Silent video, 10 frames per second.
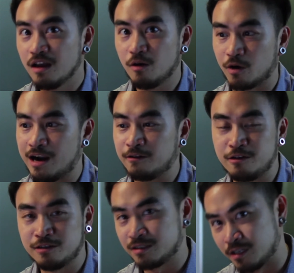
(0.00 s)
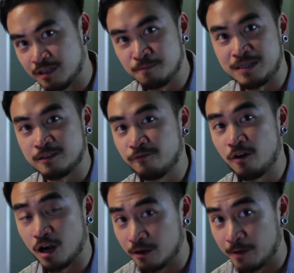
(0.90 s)
or how to use a certain piece of
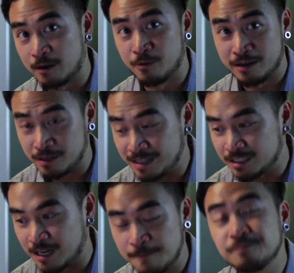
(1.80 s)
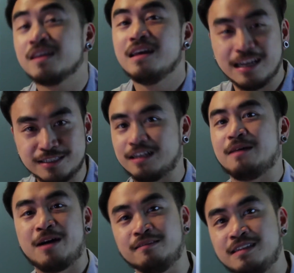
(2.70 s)
hardware when you DJ, it's still
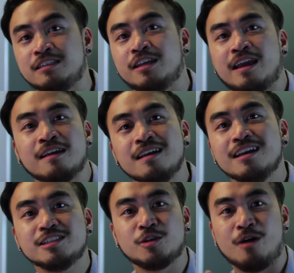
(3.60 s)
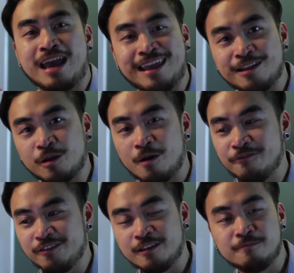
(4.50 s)
about DJing. So I can
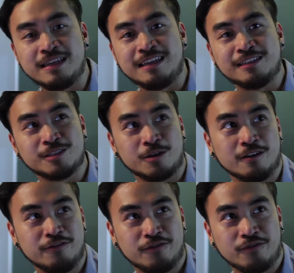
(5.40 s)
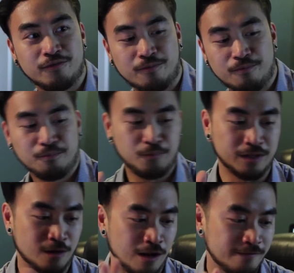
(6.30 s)
comfortably sort of
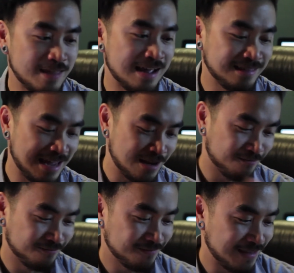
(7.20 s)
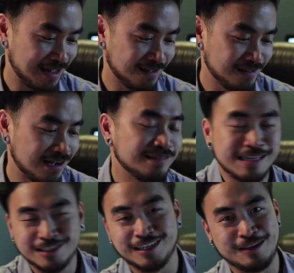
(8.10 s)
put all of that in like a
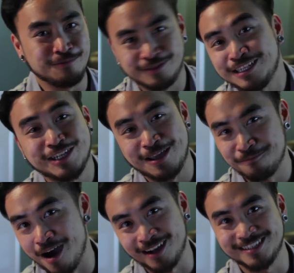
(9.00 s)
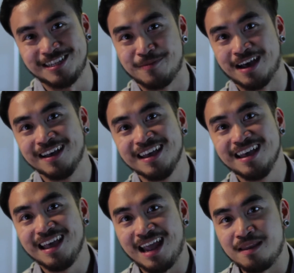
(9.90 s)
DJ in DJing box, diba?
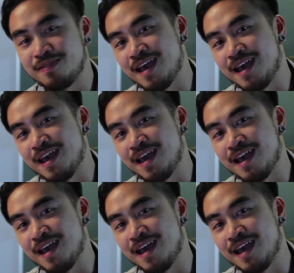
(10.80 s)
And